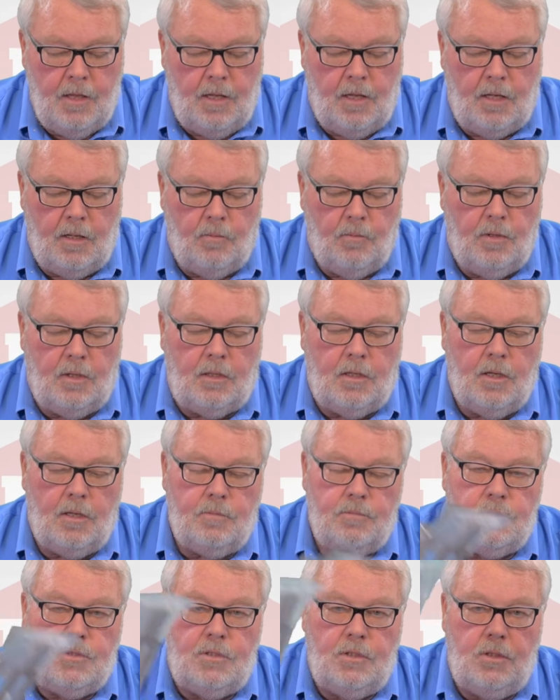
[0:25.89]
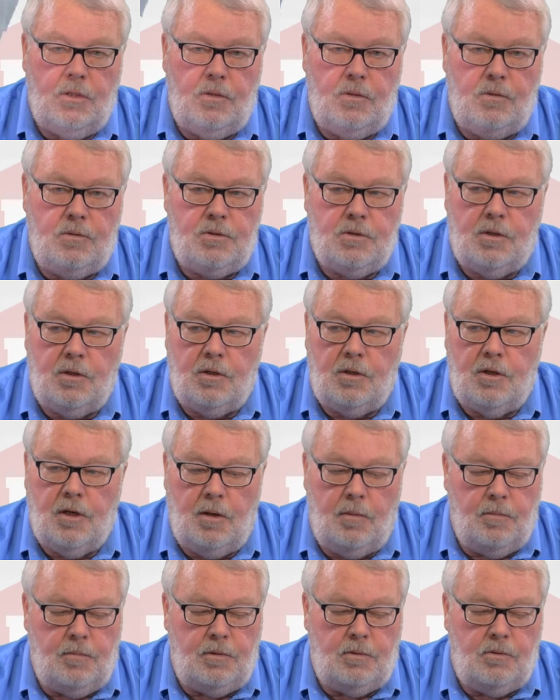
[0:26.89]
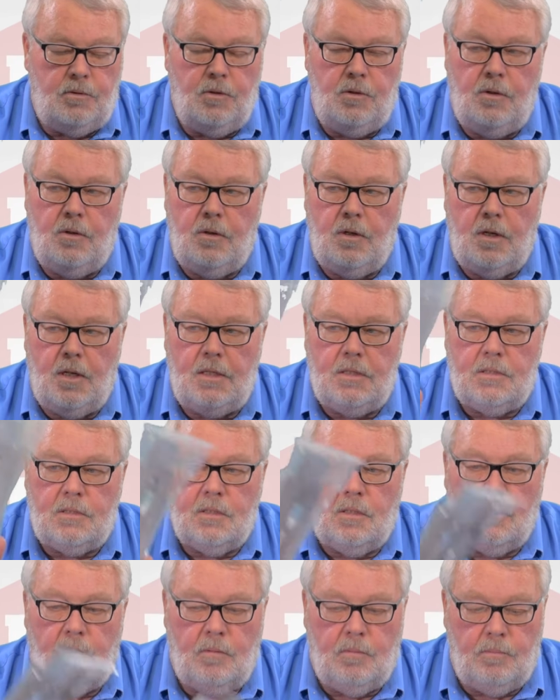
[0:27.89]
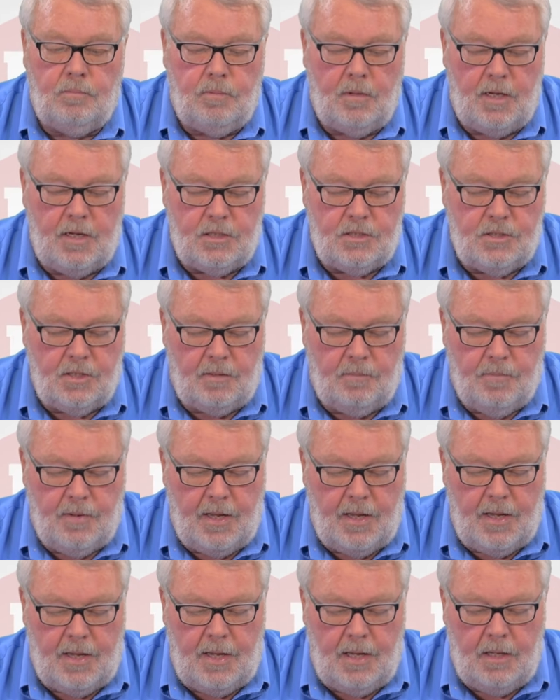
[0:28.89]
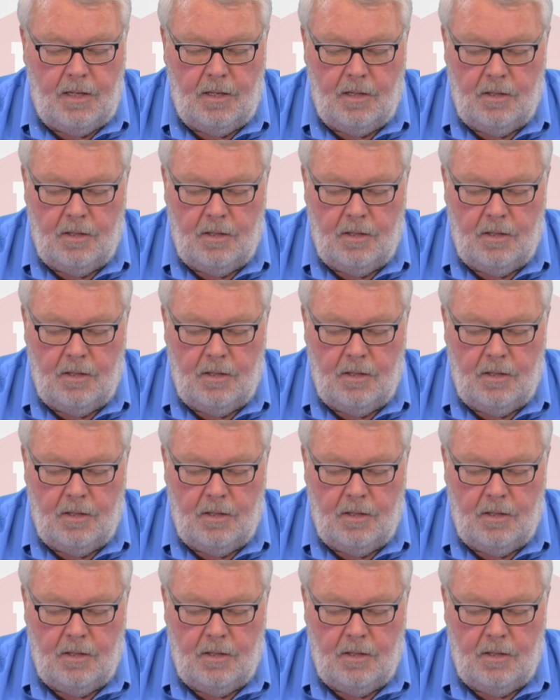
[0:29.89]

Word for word: And when it comes to you, it's going to come to you in a nice little plastic bag.